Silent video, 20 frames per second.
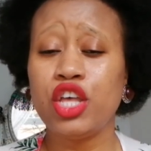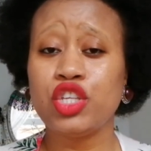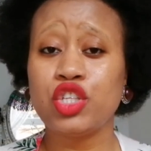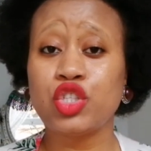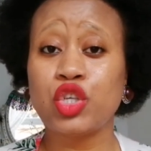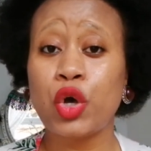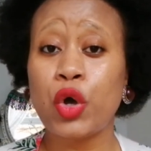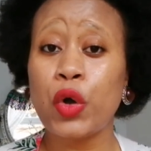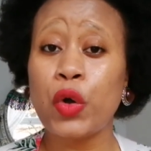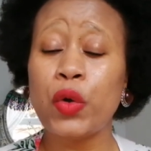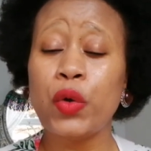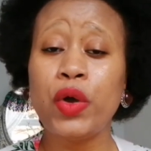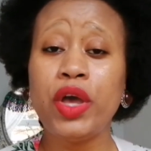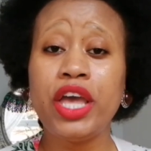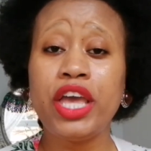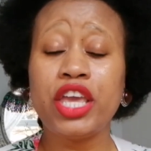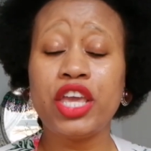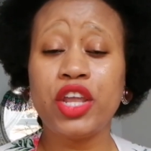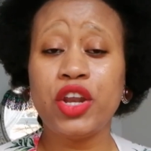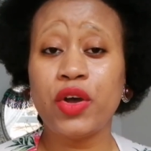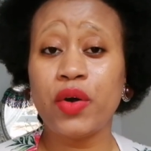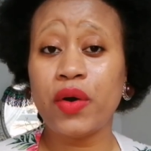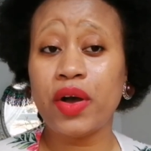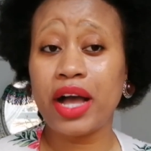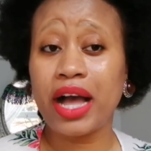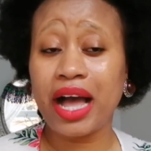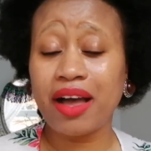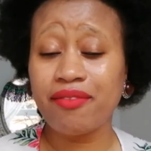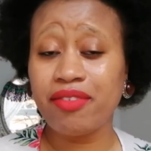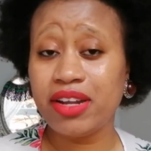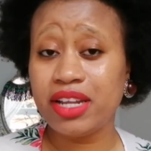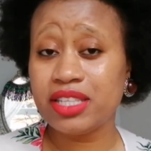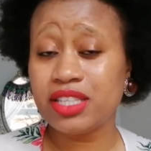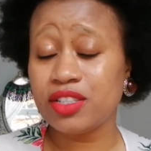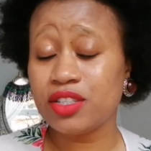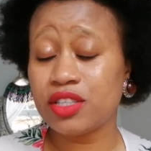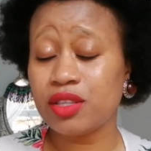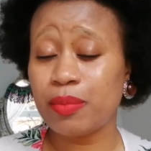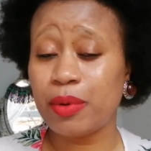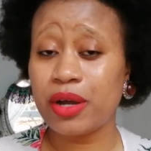So, have a
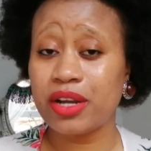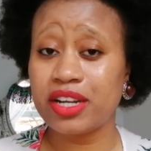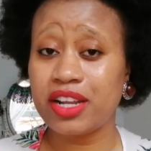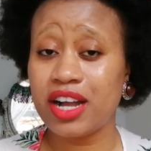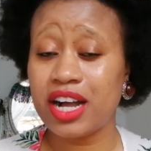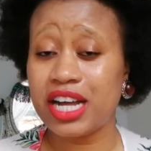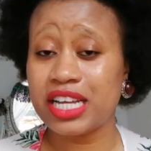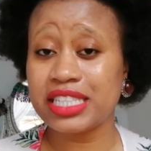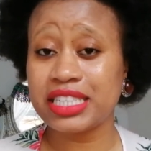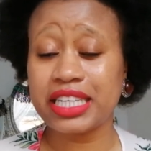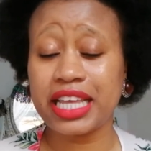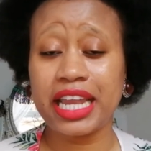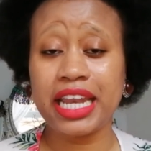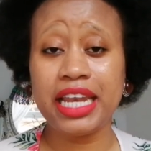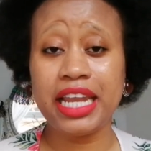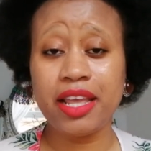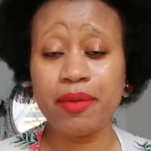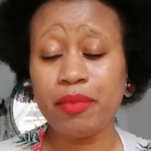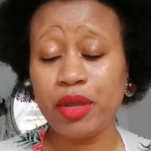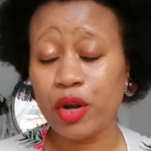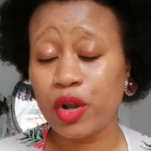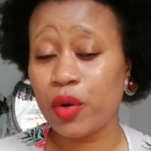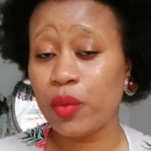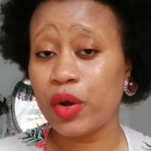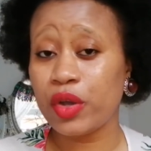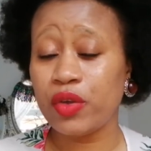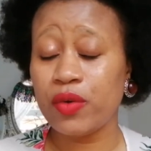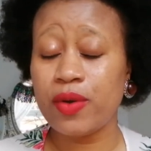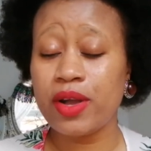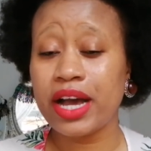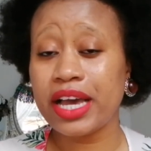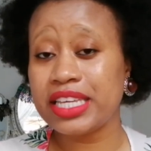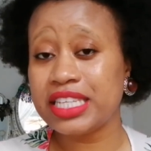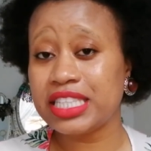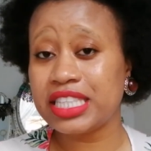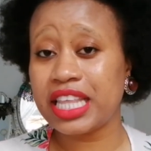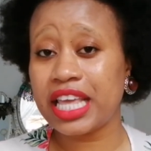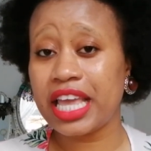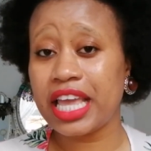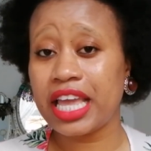listen to the podcast and let me know what you guys
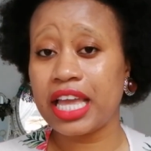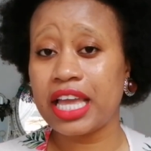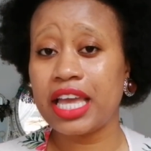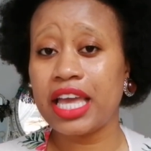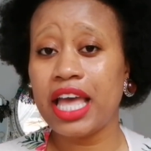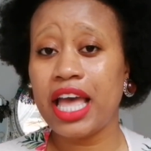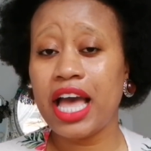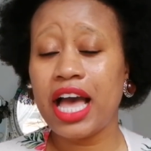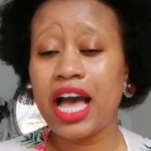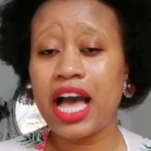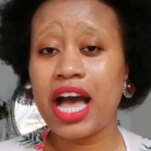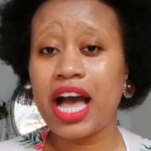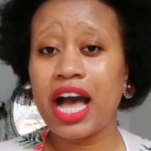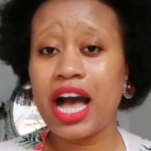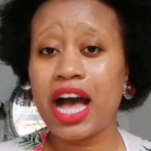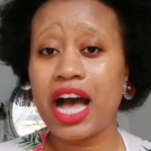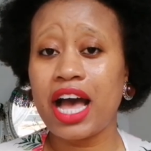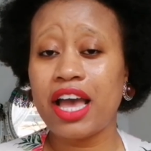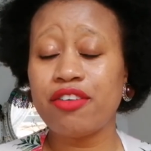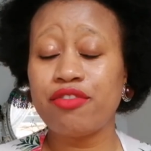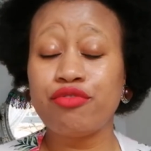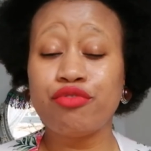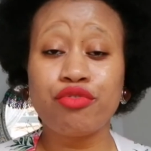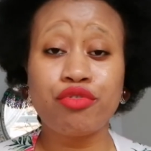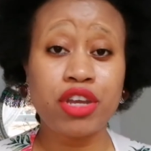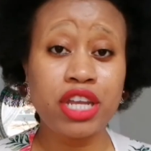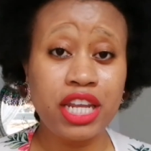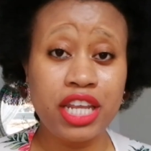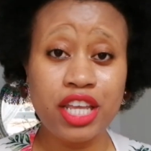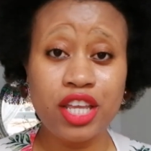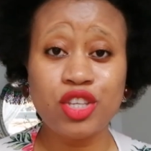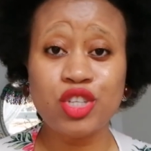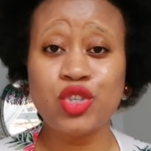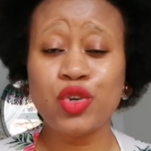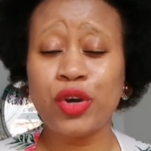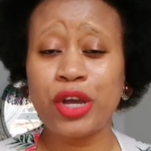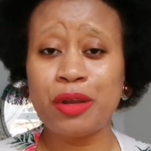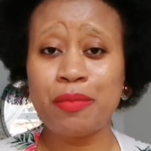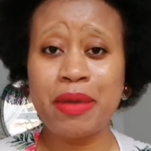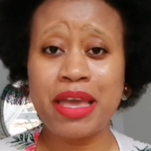think. I've really
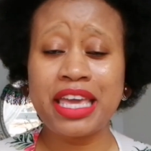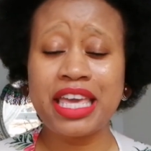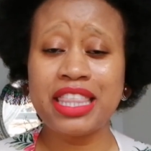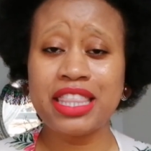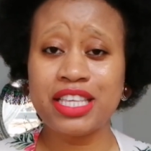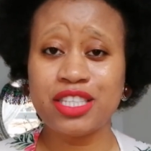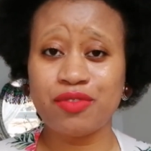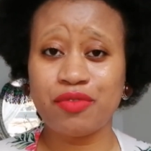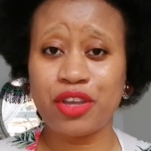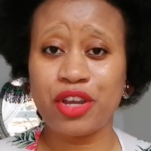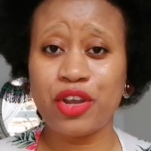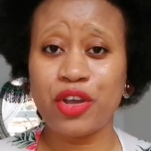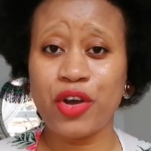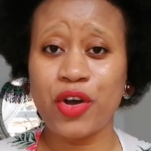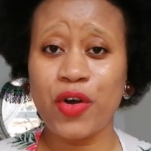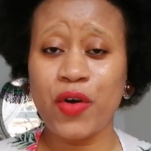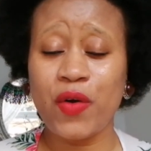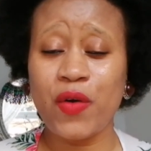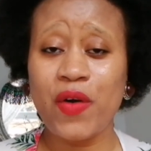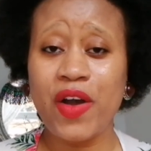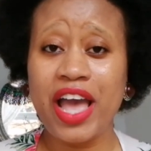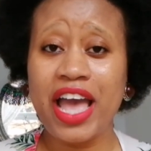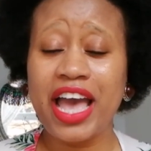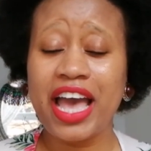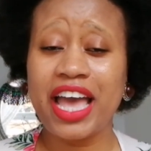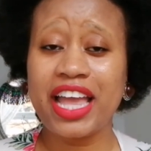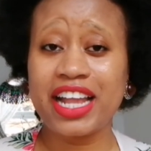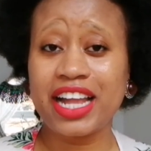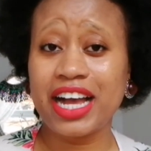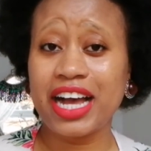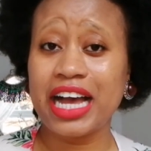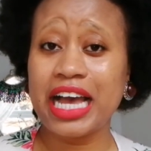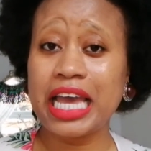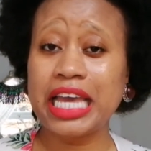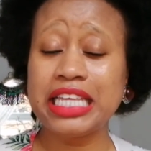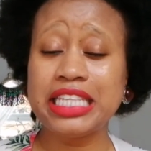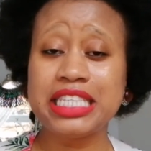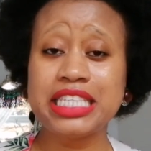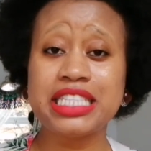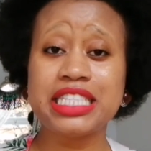enjoyed making this video. And
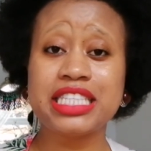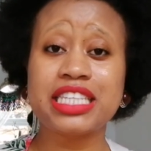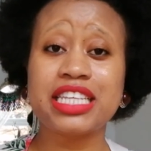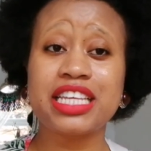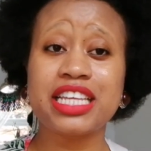guys,